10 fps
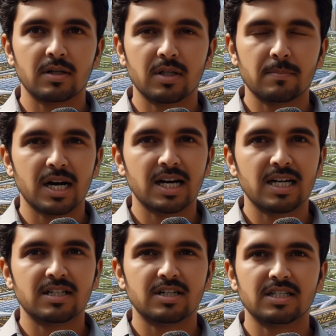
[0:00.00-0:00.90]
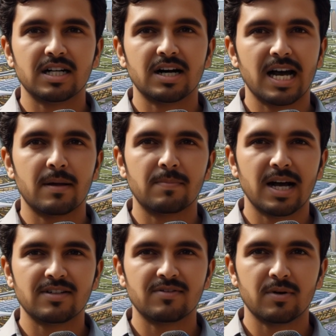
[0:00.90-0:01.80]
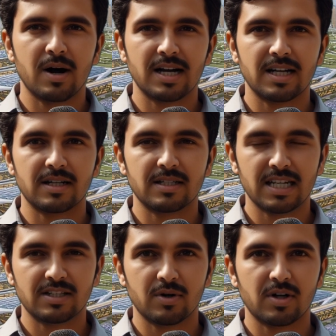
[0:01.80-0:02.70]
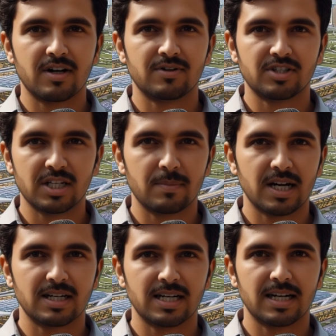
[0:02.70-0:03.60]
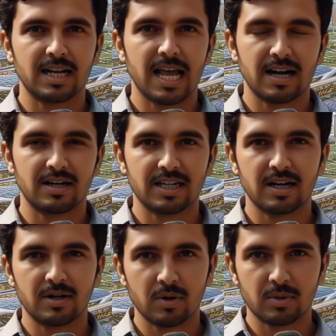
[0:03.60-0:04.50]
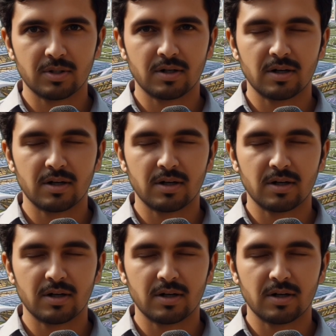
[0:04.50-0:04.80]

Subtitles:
The Middle East is a great place for money that's looking for stability and real growth.